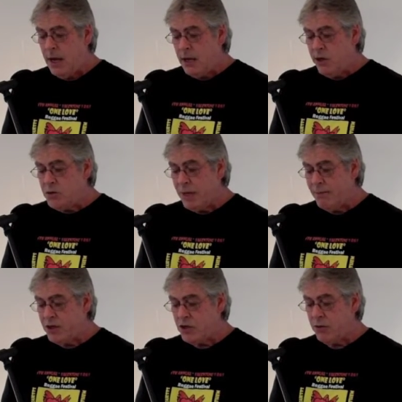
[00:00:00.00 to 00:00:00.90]

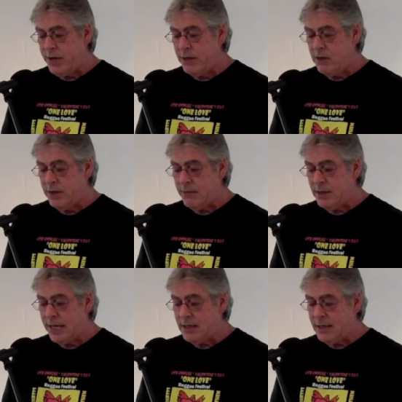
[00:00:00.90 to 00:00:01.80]
Newspaper story, November
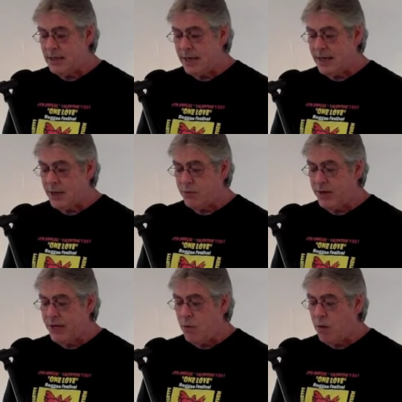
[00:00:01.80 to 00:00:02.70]

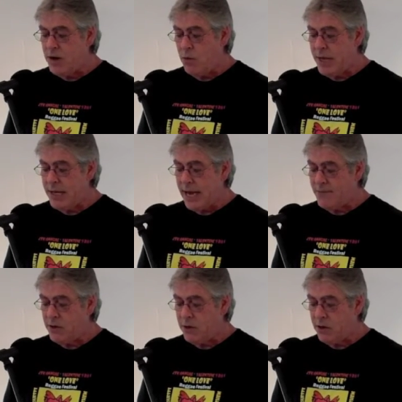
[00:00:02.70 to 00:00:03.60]
1993, 1 week
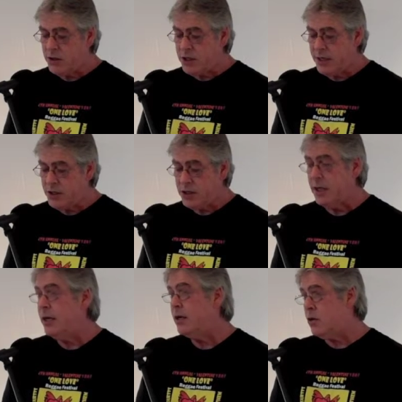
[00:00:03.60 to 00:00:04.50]
after an arsonist
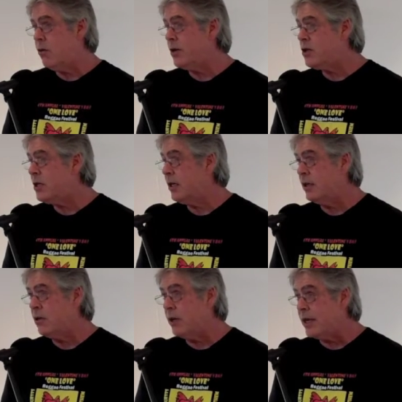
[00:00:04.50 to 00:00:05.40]
torched
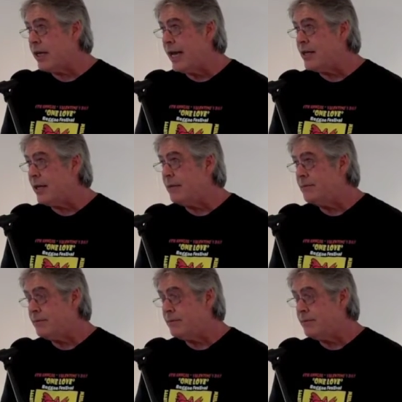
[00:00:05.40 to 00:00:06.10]
Laguna Canyon.